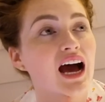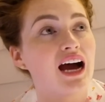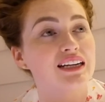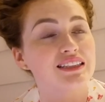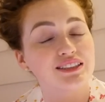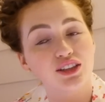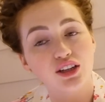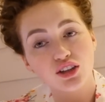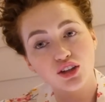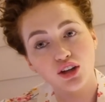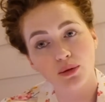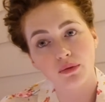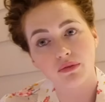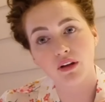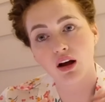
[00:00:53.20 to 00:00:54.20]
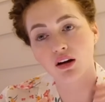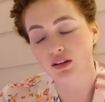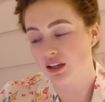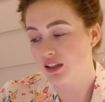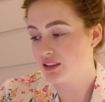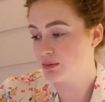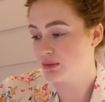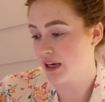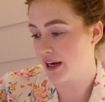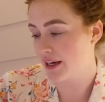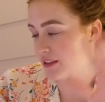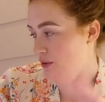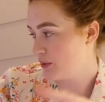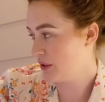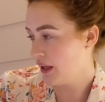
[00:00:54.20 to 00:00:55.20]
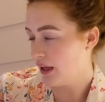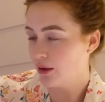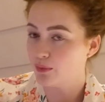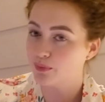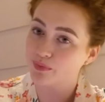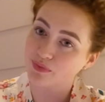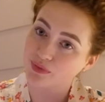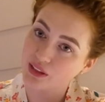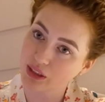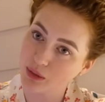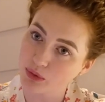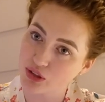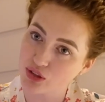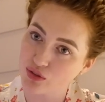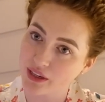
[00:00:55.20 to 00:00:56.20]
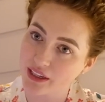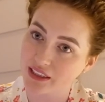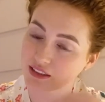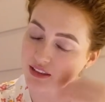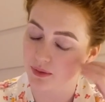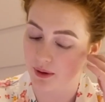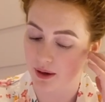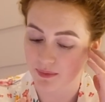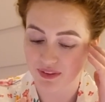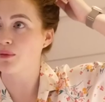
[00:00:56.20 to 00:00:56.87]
And it's not a normal vlog unless I'm tired, okay? So we're straight into it.